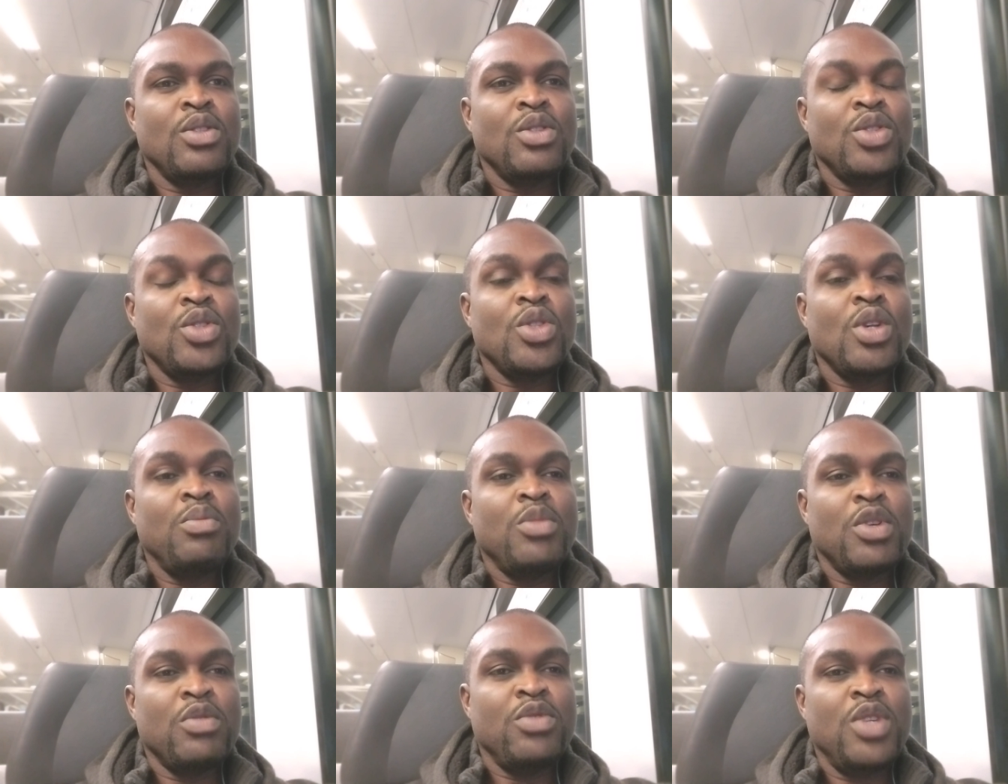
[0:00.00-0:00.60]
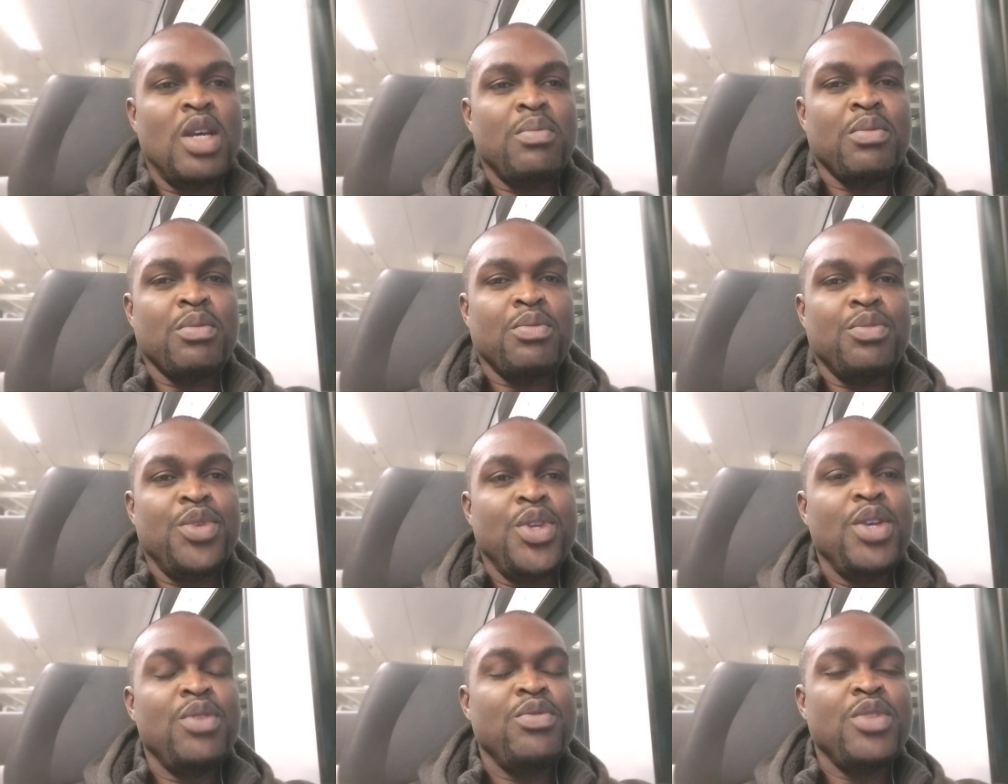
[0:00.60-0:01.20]
Some of them,
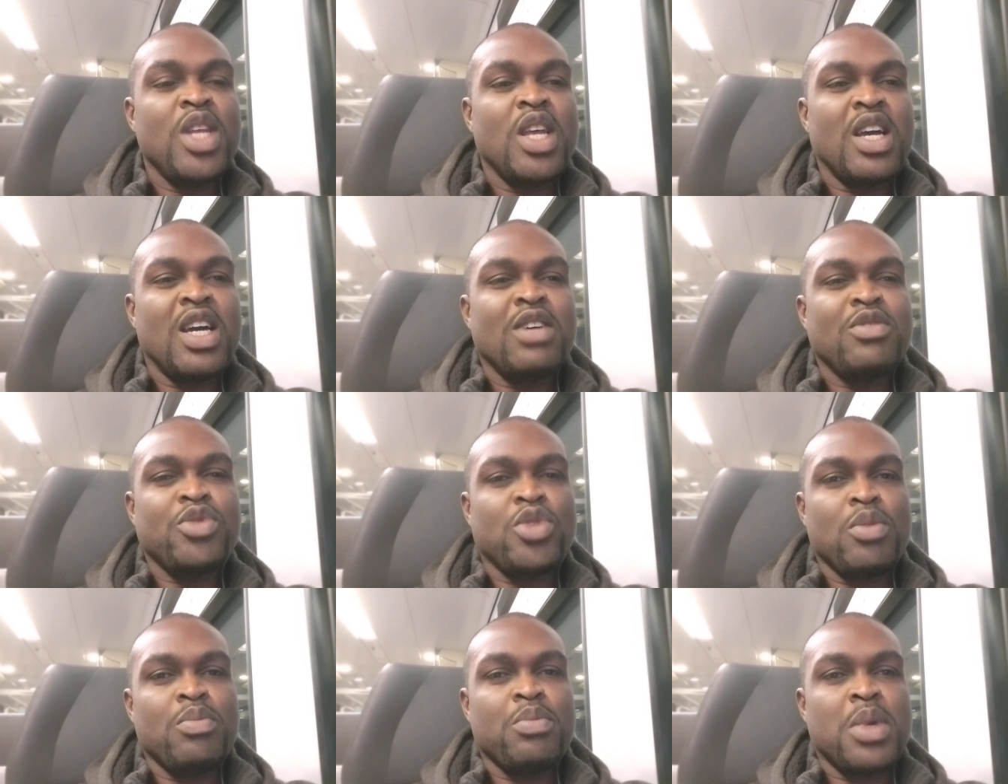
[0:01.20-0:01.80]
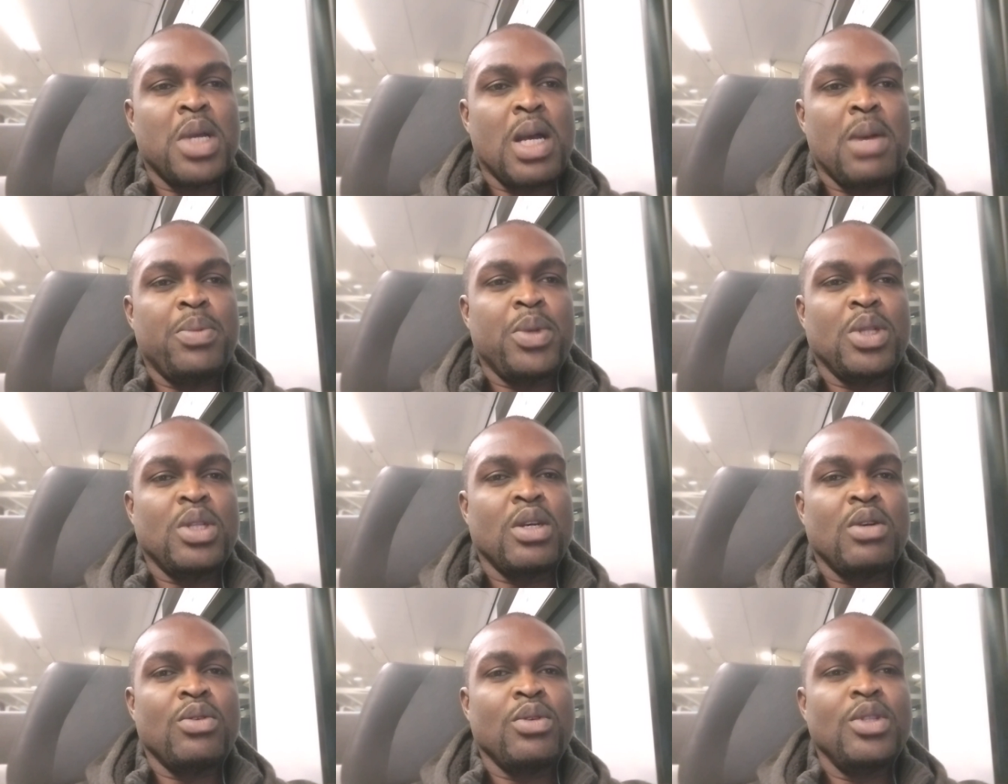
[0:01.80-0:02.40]
if they have some
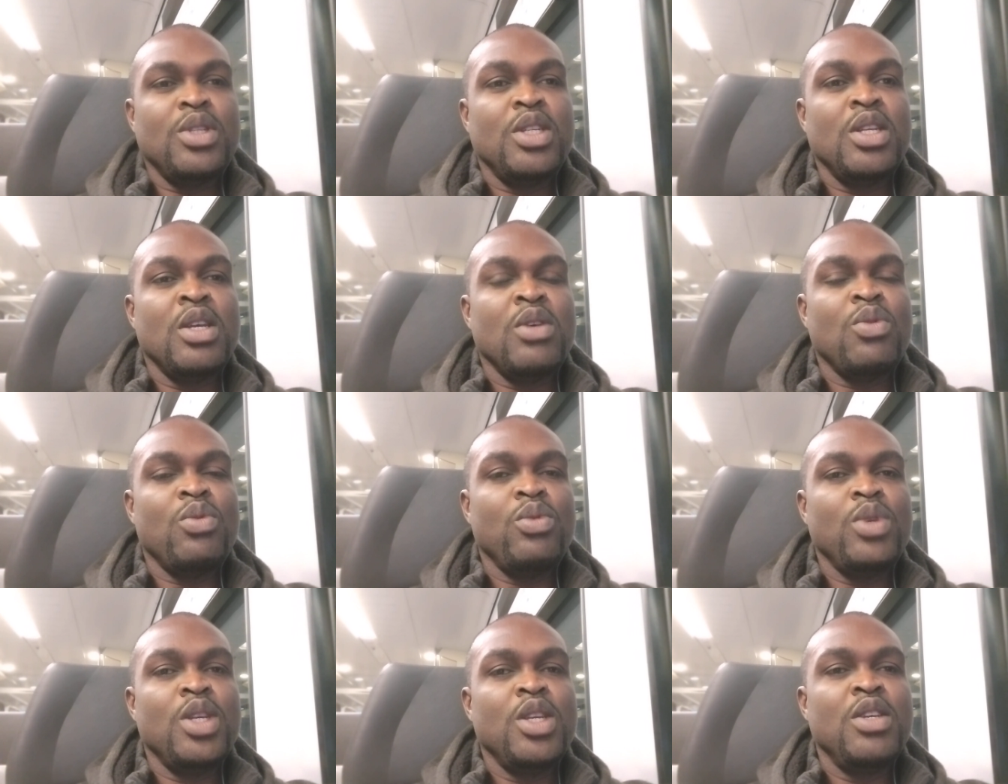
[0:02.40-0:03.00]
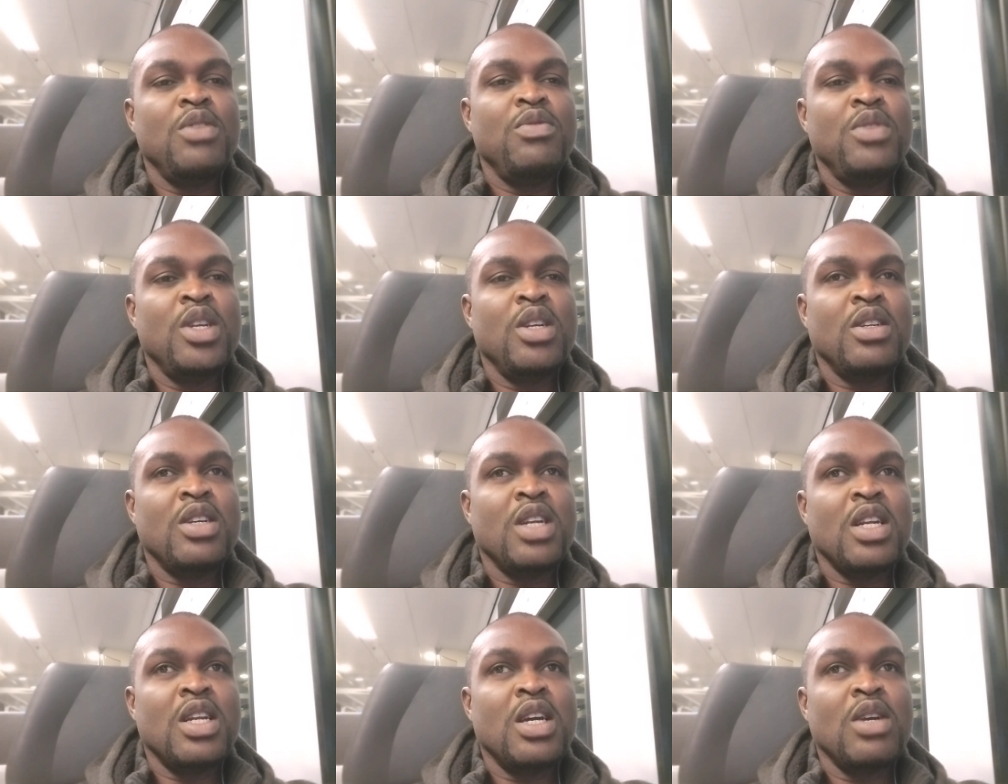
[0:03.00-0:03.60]
capital, they will
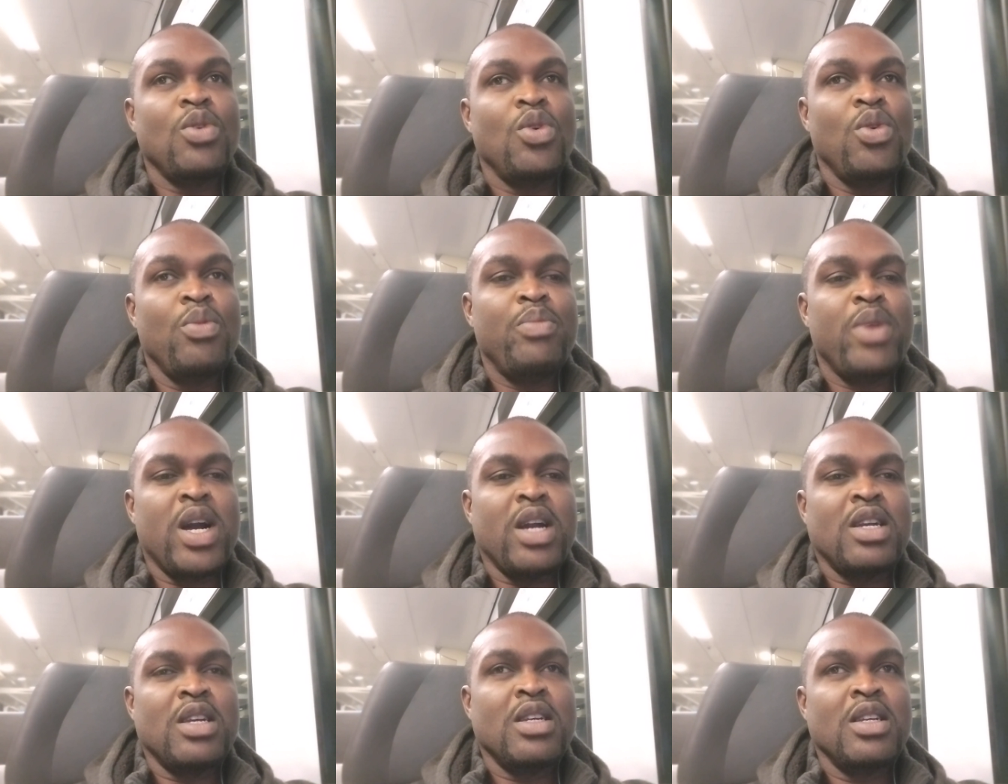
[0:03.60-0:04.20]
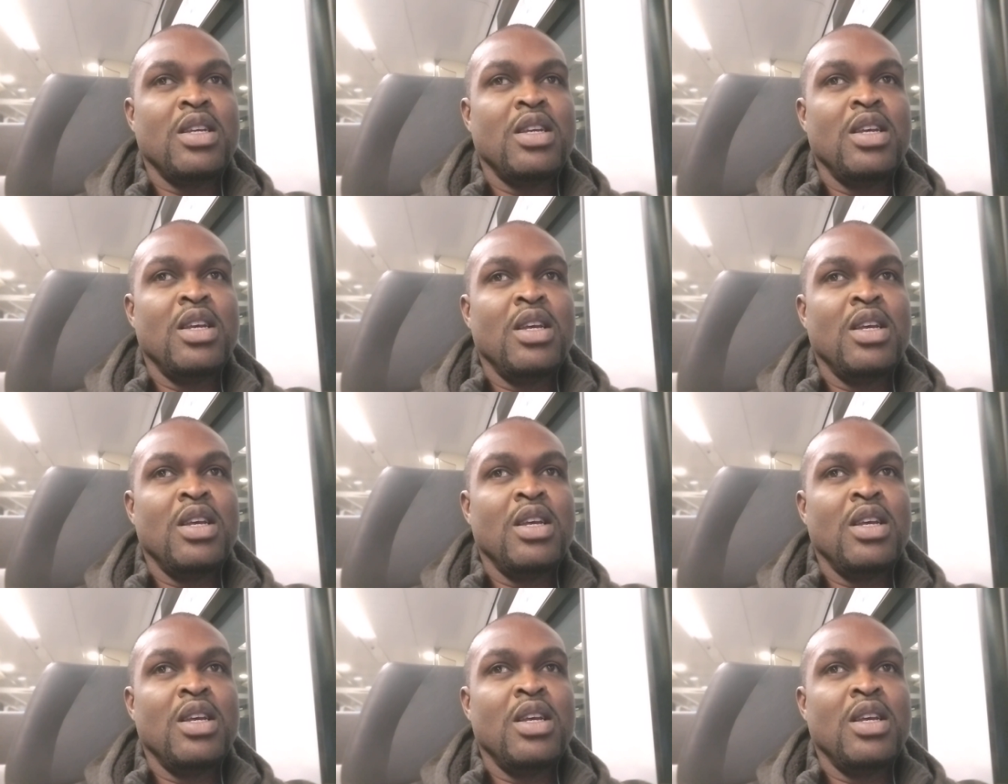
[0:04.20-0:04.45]
even rather go back